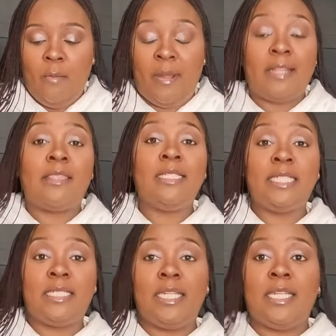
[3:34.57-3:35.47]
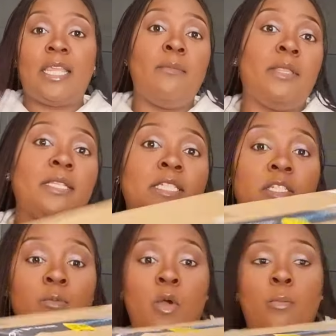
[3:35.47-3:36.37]
But this is it. It came in this
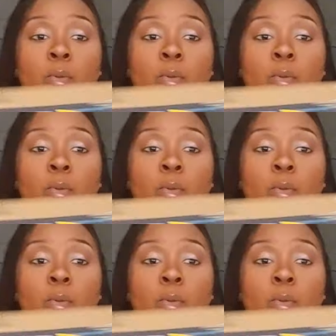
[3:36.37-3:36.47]
small